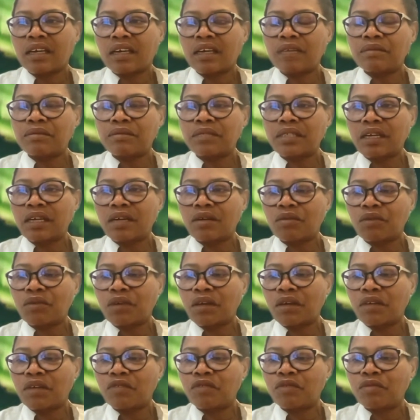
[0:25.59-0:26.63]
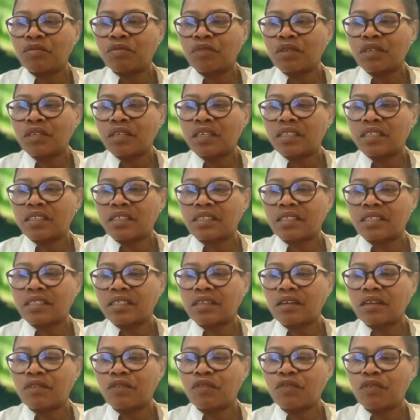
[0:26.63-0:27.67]
Cape Town where everybody has a
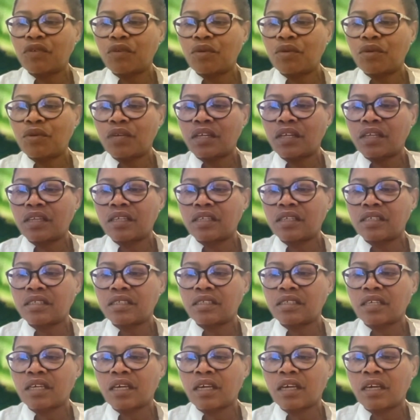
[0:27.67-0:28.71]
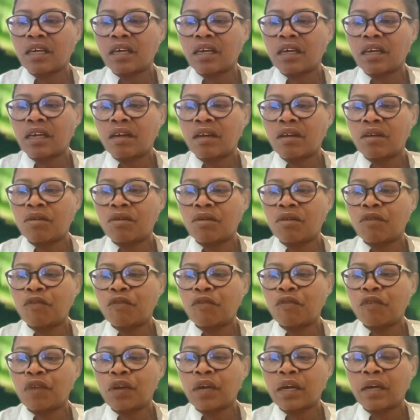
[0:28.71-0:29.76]
cell phone and there's a, a lot of
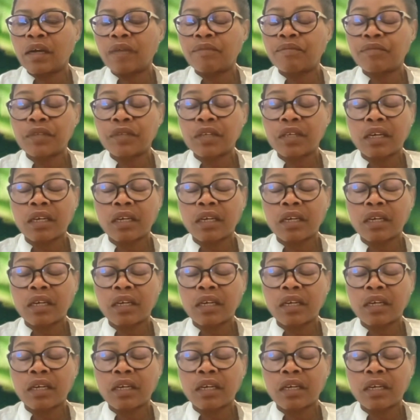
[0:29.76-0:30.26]
um,